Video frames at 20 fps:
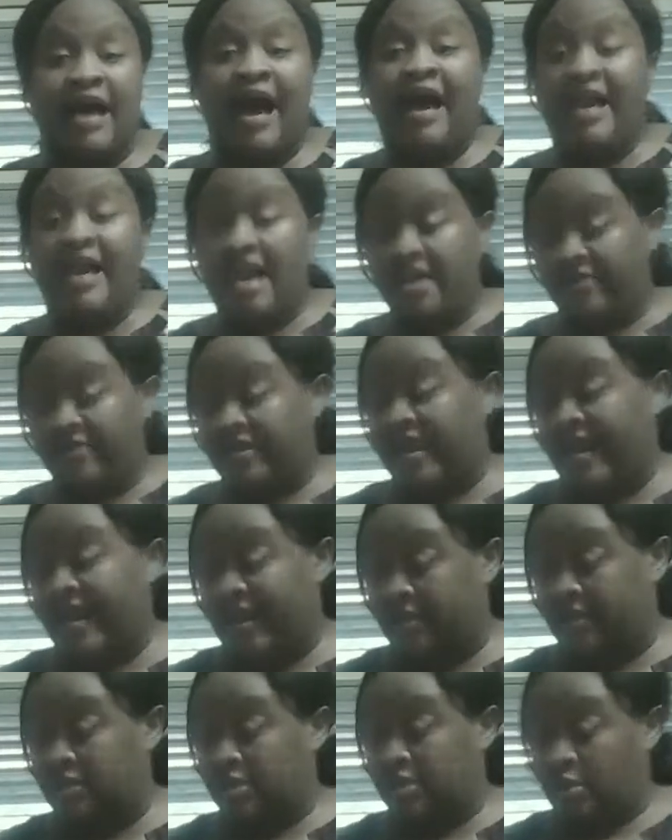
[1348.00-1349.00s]
I have a
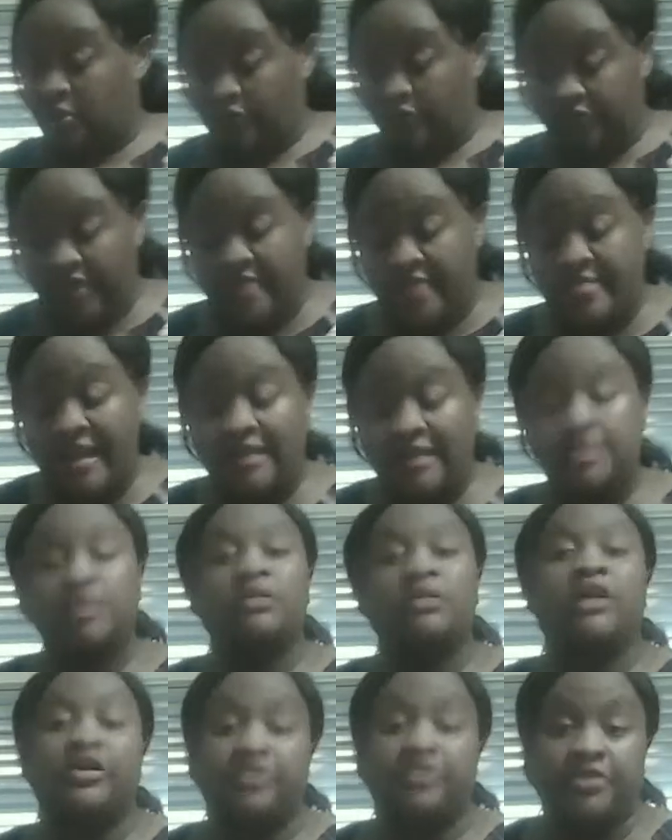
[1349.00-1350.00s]
gas stove. And that's
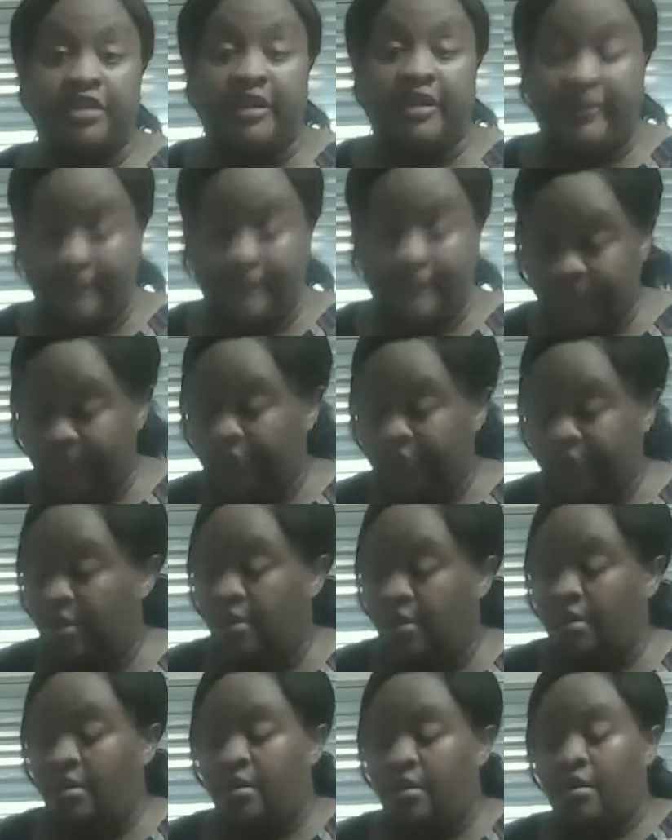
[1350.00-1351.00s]
another thing.
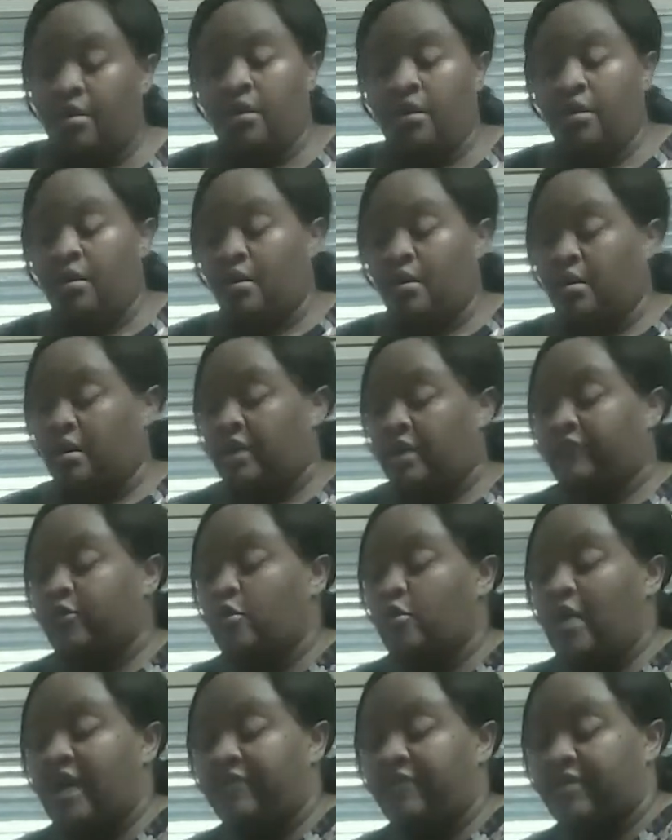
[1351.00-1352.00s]
If
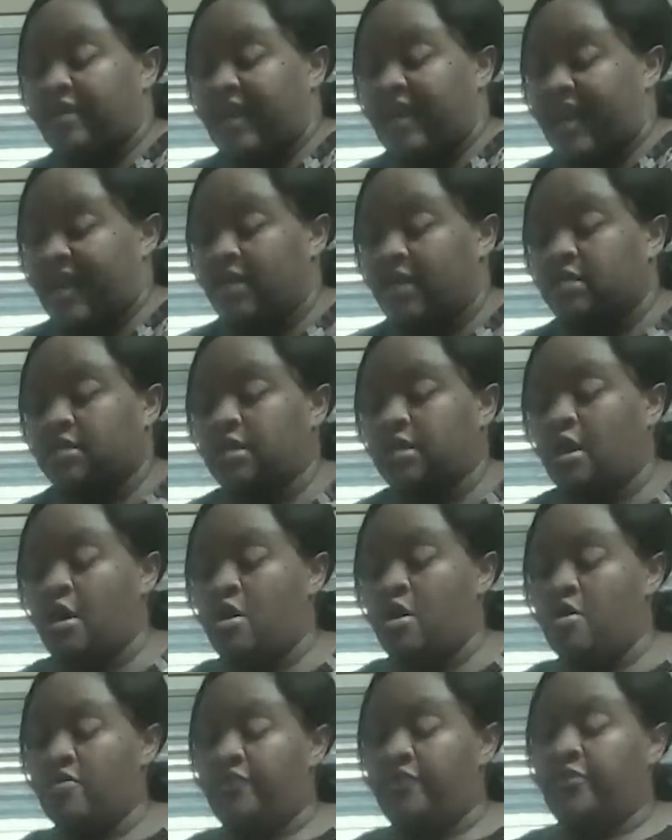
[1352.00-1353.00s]
you have a gas
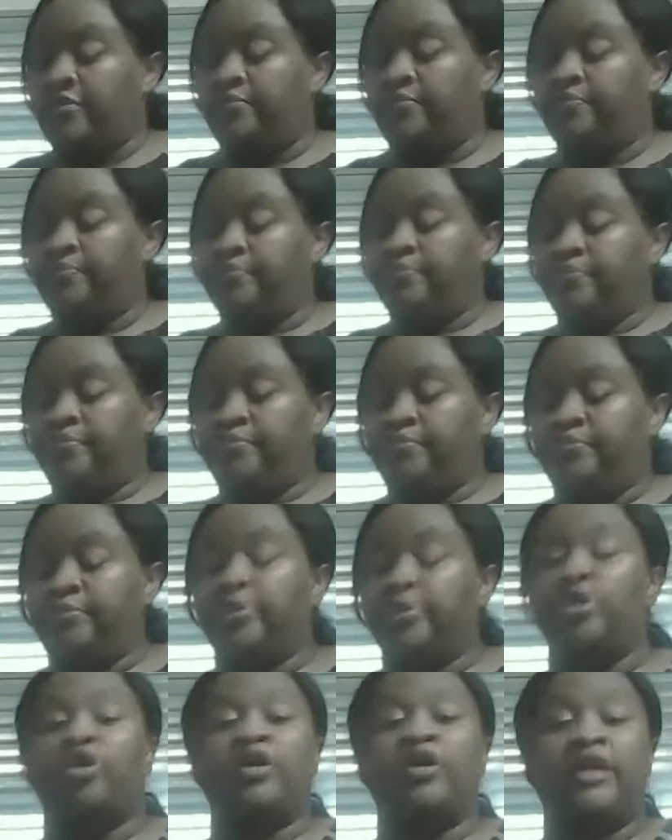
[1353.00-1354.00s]
stove,
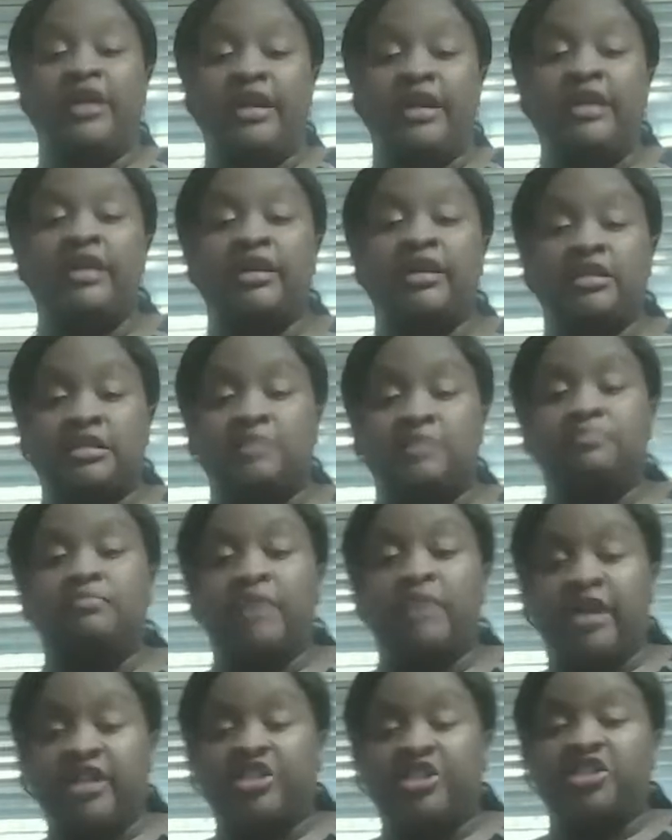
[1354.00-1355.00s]
your heat is
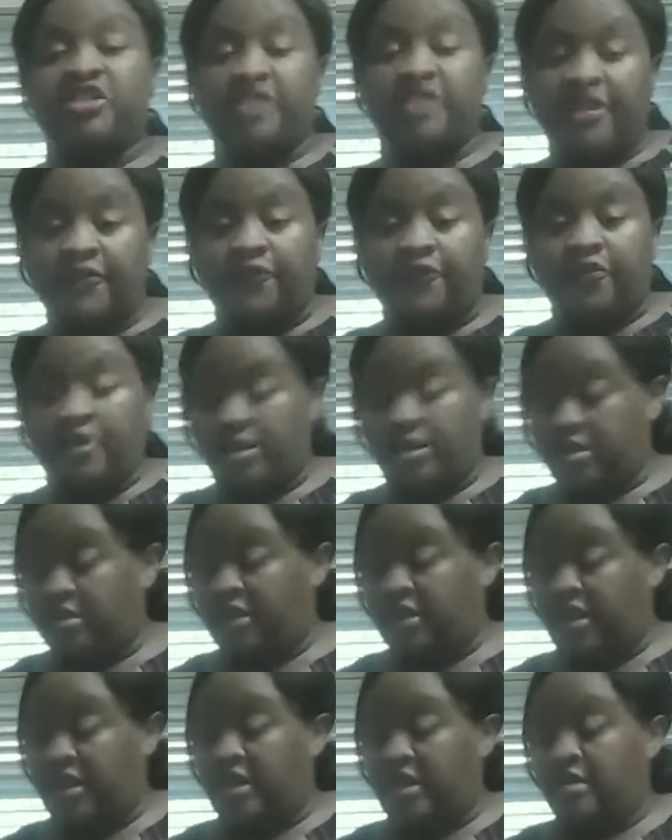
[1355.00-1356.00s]
much different
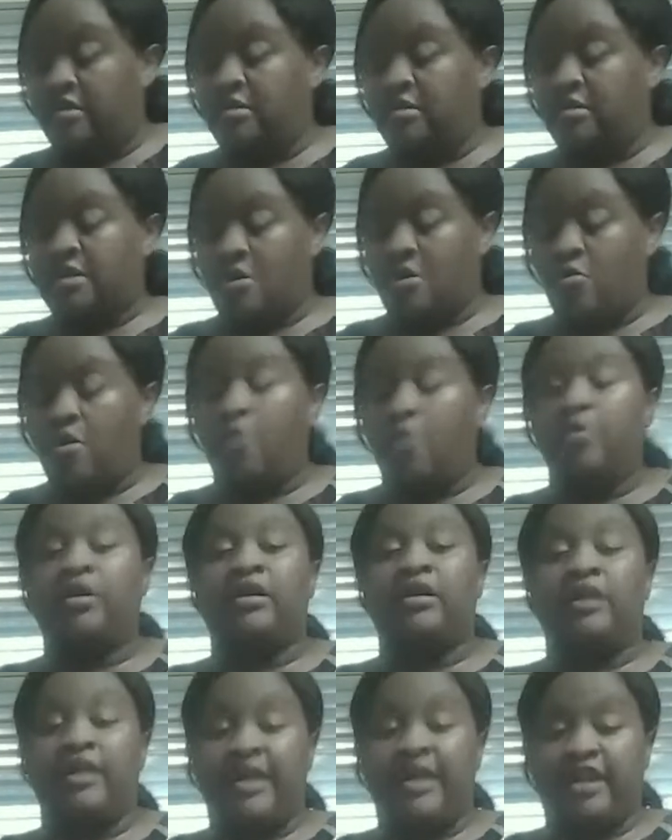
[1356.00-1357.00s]
than someone with an
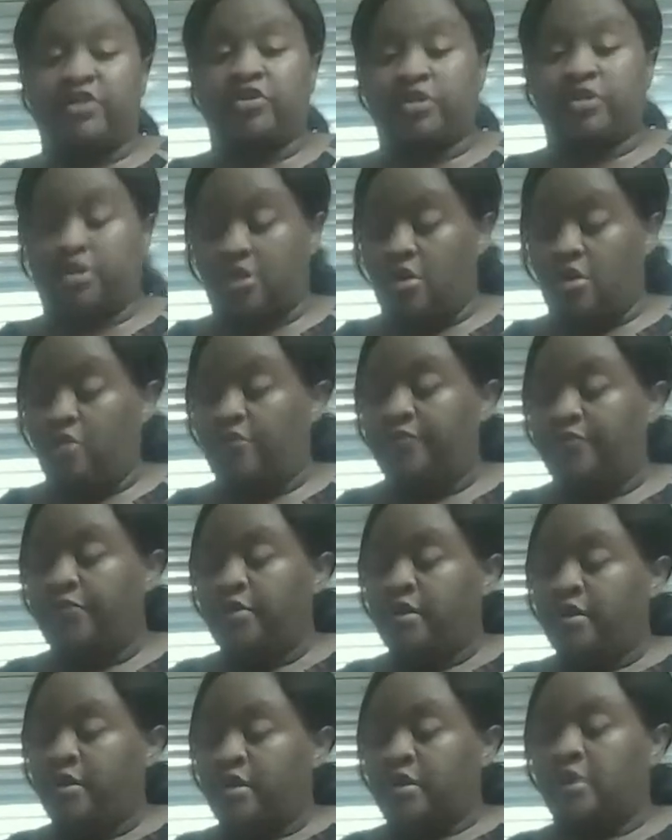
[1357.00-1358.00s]
electric stove.
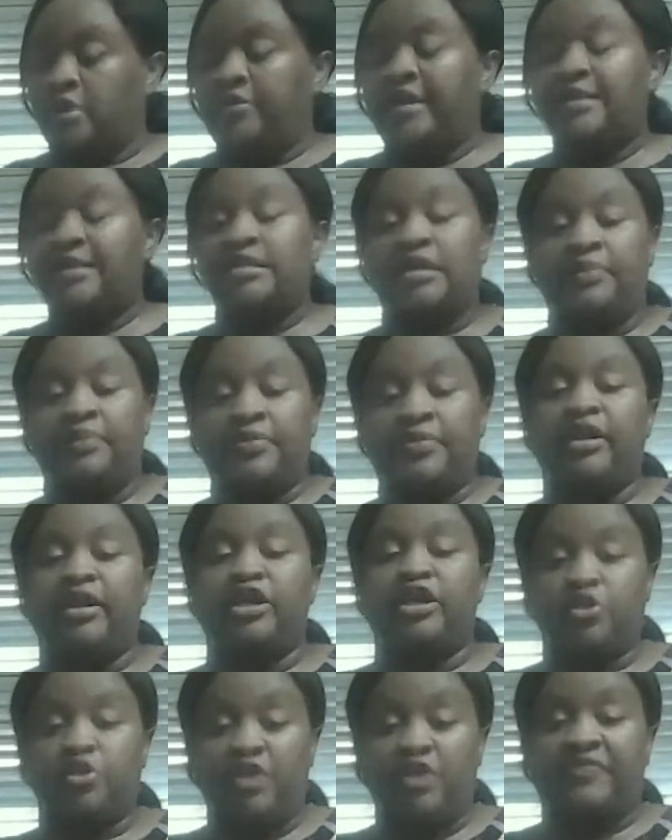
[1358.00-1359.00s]
So that's something
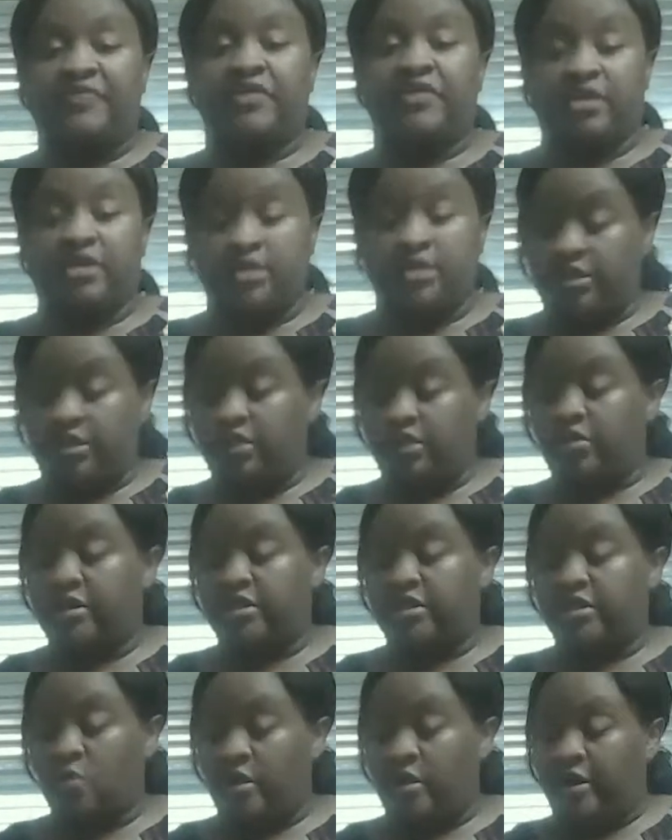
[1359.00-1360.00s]
else you have to consider
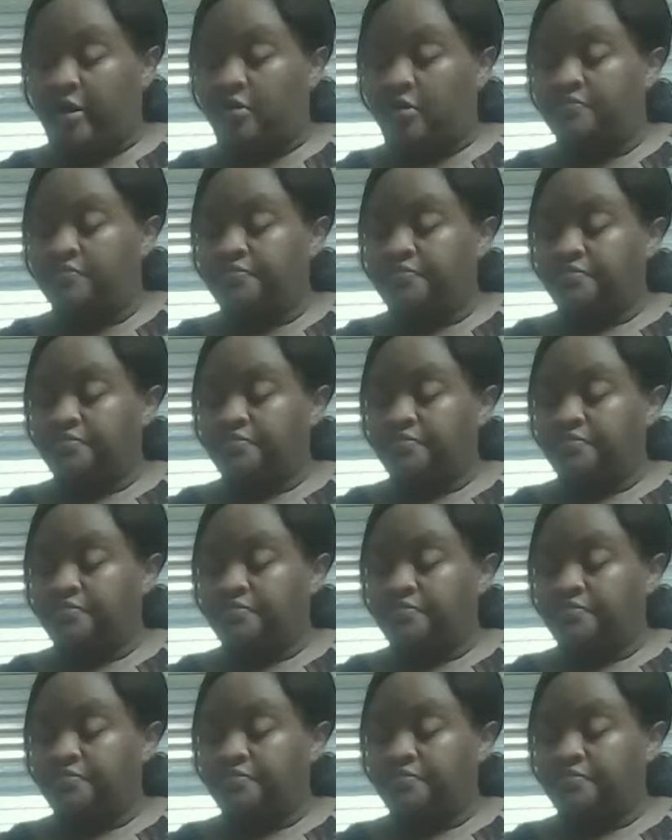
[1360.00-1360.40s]
as well.